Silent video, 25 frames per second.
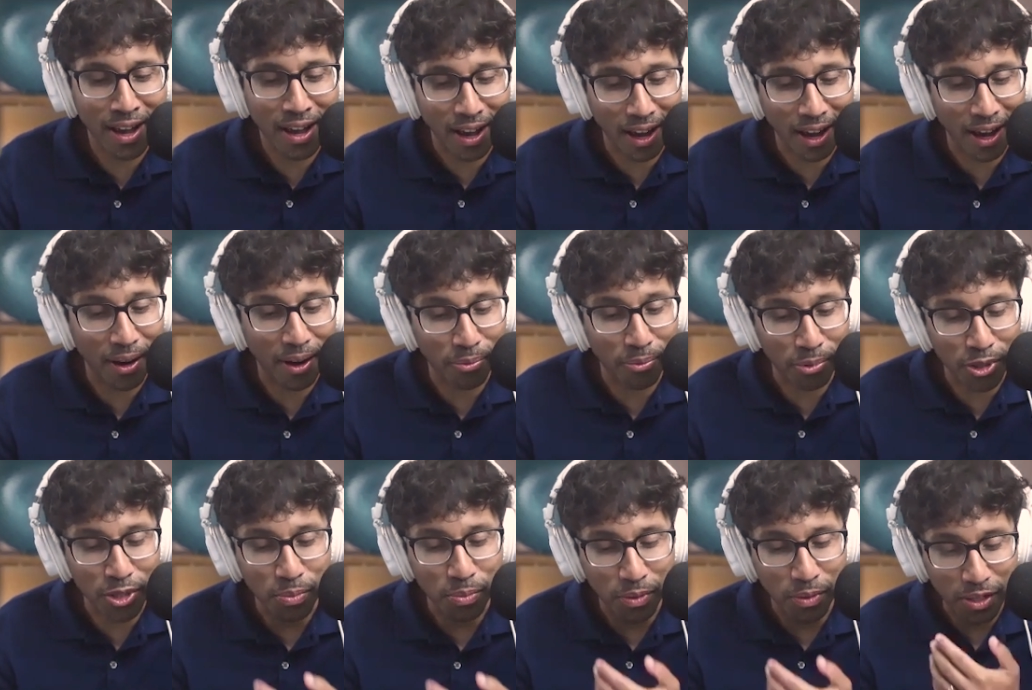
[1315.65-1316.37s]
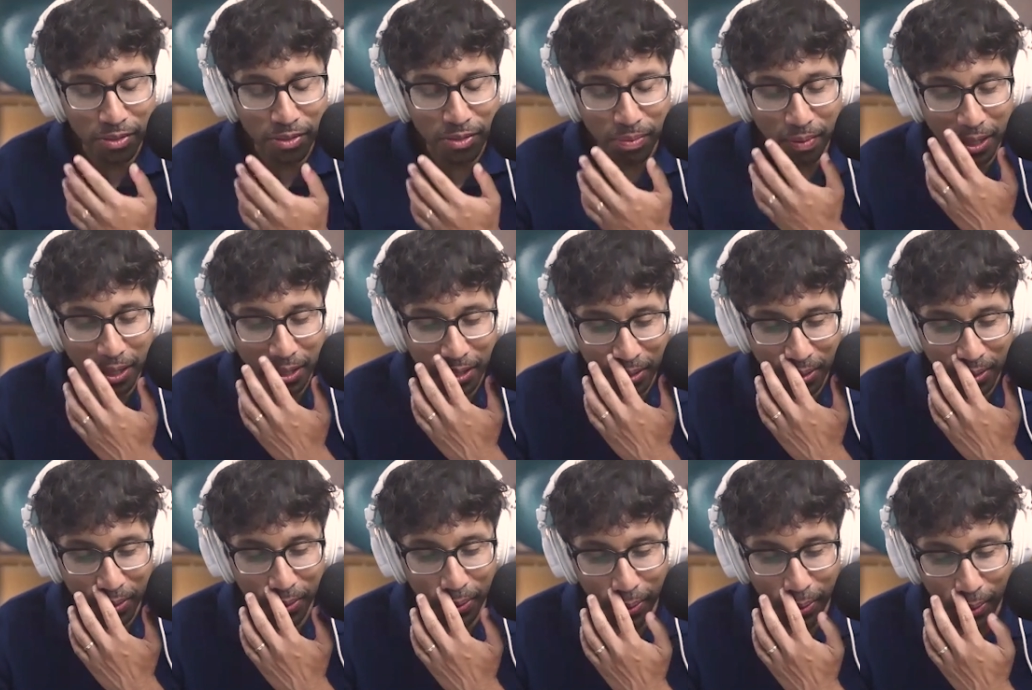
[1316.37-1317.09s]
Uh, which brings me
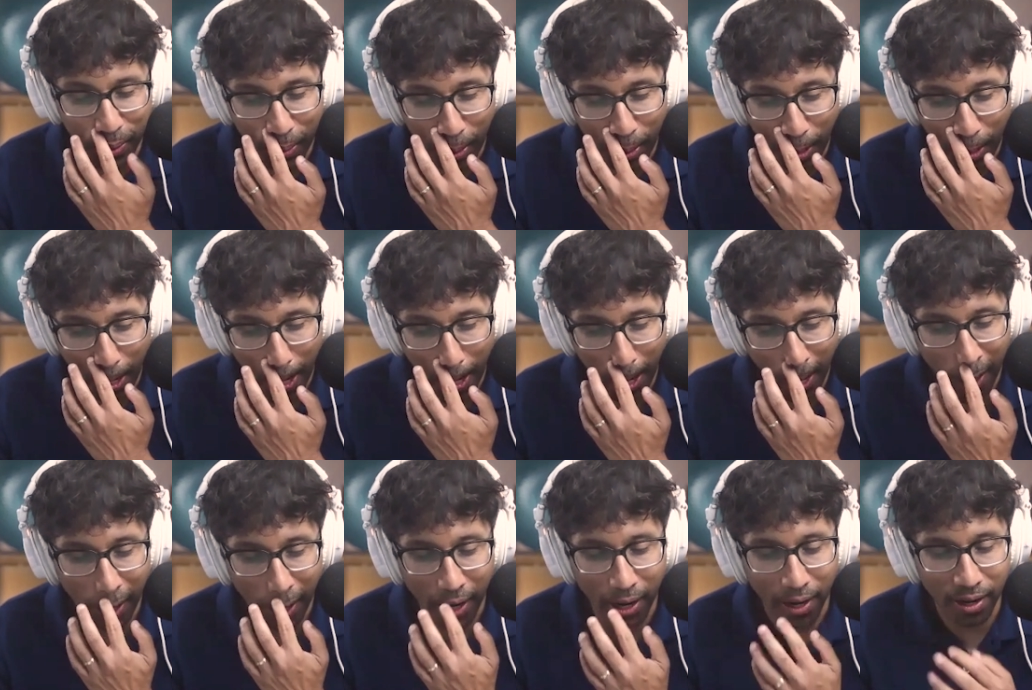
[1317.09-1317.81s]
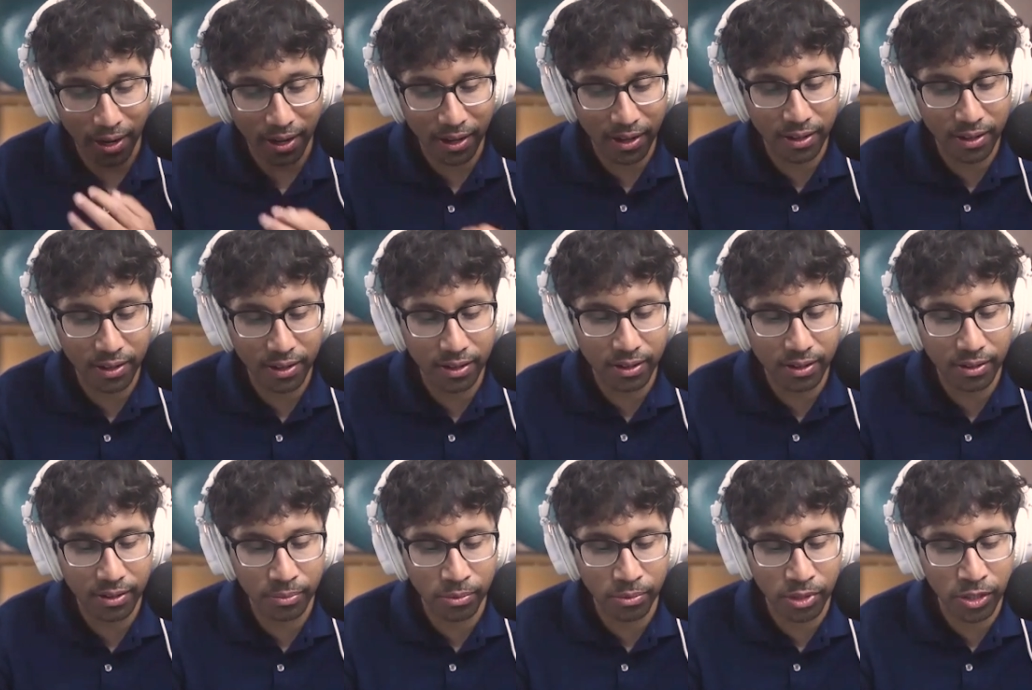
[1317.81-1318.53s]
to
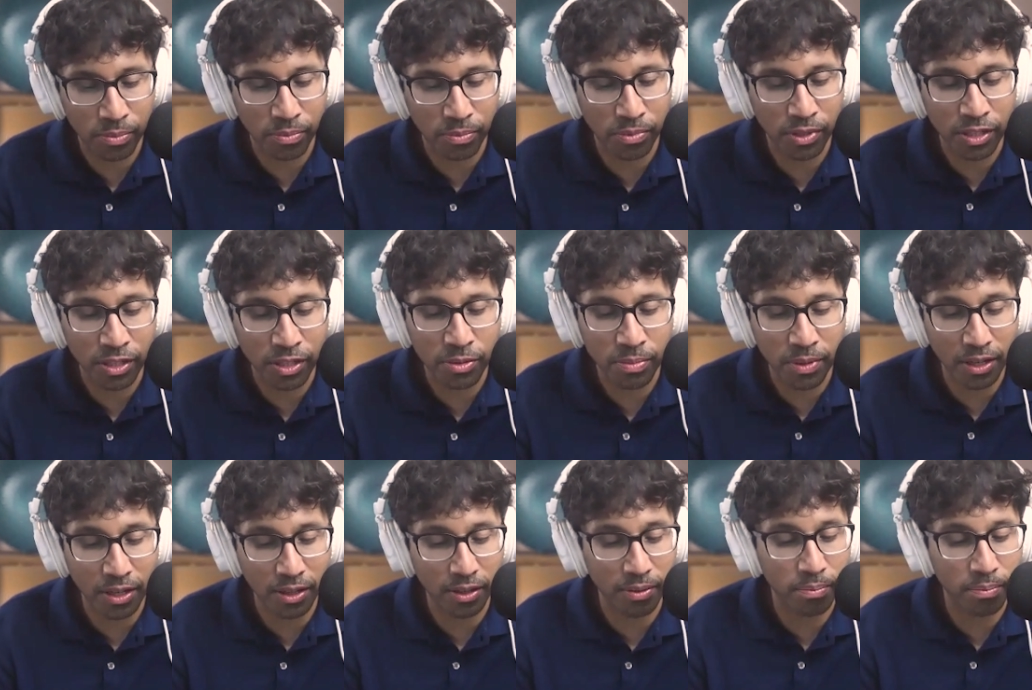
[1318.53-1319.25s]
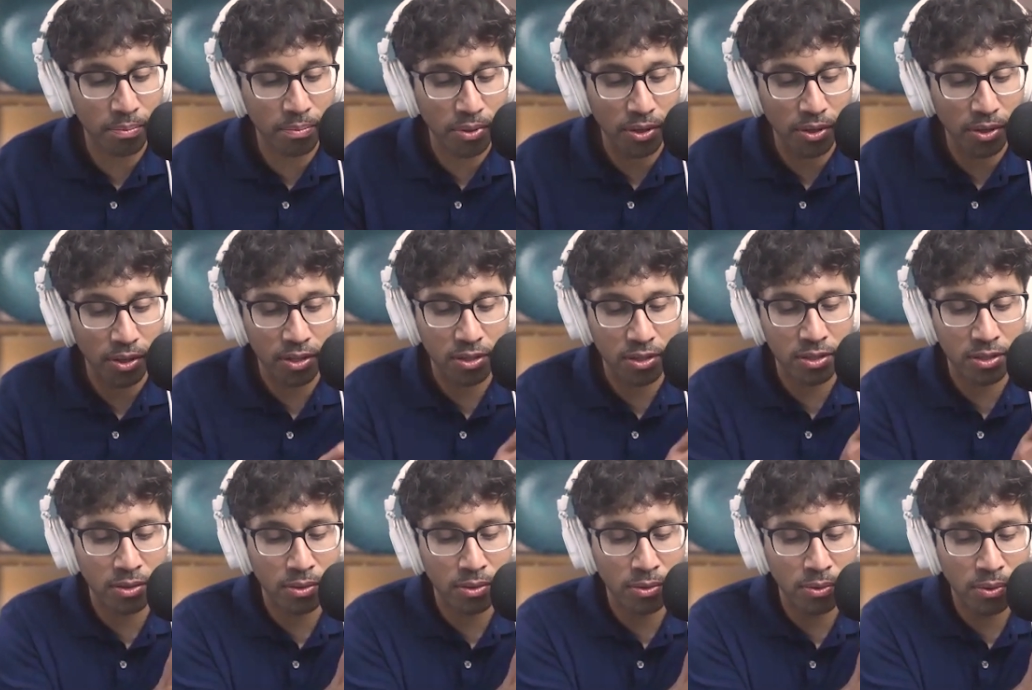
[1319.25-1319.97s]
the book.
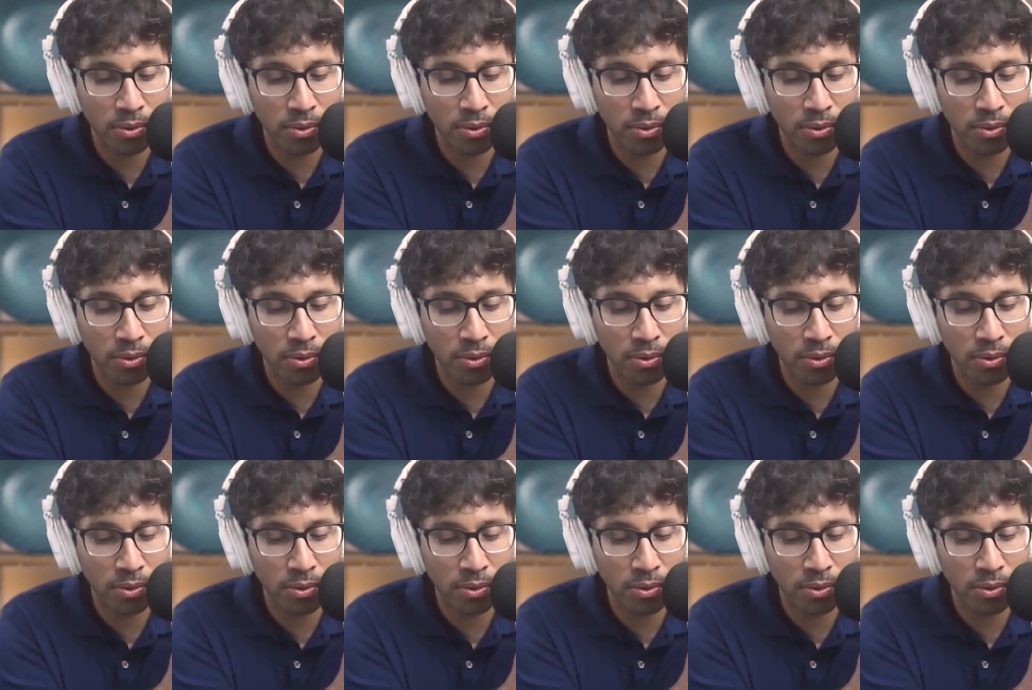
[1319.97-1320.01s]
So,